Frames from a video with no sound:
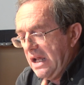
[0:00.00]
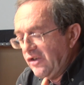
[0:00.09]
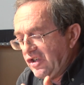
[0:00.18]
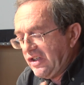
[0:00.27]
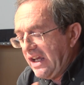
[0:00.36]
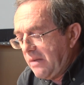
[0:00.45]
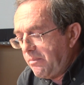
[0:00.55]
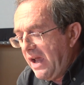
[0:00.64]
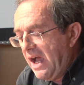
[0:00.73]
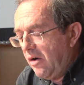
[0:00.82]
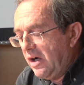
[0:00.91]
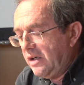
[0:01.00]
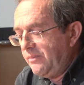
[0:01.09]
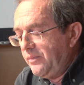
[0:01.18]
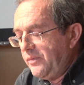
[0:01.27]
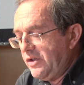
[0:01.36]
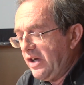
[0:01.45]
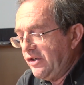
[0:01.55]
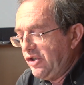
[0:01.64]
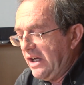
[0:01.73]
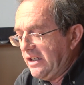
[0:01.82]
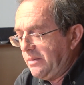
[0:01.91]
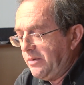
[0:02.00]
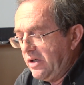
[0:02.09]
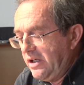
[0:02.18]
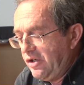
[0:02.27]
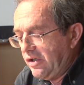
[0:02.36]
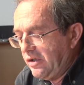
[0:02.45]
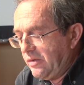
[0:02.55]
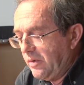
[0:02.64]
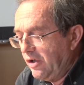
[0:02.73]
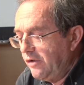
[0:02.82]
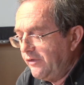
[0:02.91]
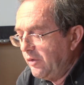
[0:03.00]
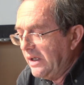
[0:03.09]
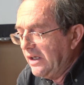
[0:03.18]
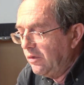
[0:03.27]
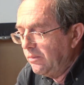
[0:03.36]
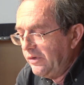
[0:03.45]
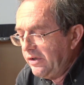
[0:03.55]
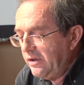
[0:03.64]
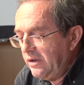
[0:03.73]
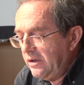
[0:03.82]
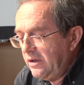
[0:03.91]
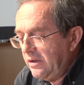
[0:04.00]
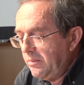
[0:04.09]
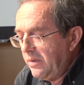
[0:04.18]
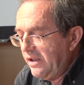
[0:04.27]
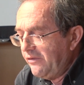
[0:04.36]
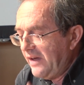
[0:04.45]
in state power, such aspirations were overwhelmed by the